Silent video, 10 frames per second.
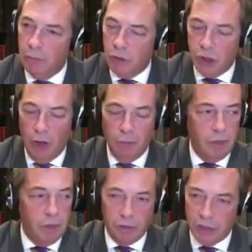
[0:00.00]
John,
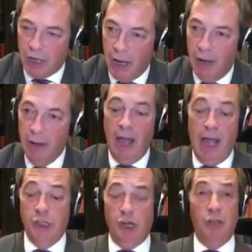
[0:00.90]
you're a star.
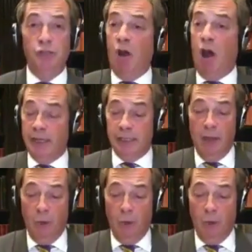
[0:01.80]
And John's right.